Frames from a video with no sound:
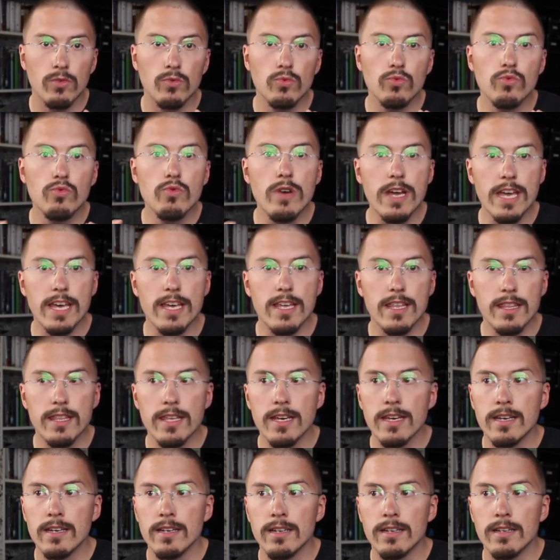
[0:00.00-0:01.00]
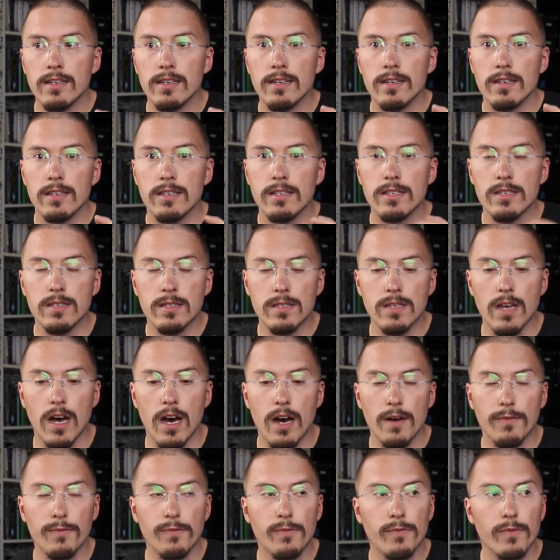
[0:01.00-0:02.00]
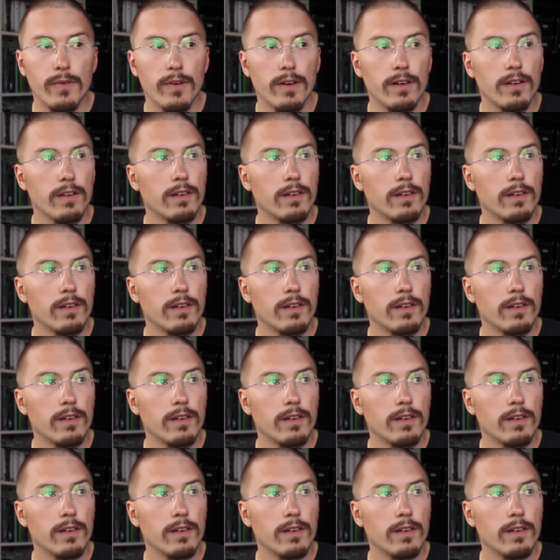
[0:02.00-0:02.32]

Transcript: with stuff